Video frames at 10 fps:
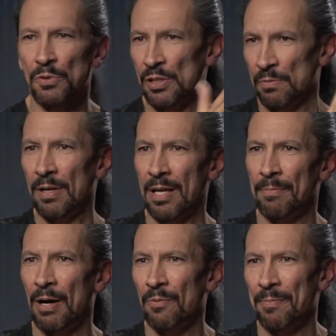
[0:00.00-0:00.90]
Rouge is really
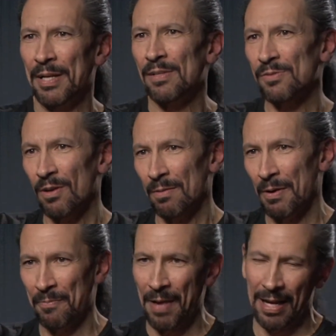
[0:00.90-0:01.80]
about women, it's not
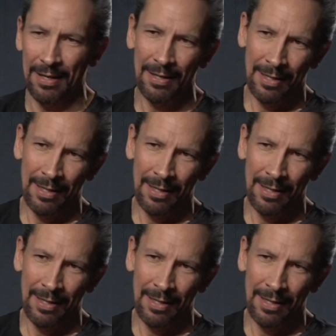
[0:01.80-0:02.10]
about men.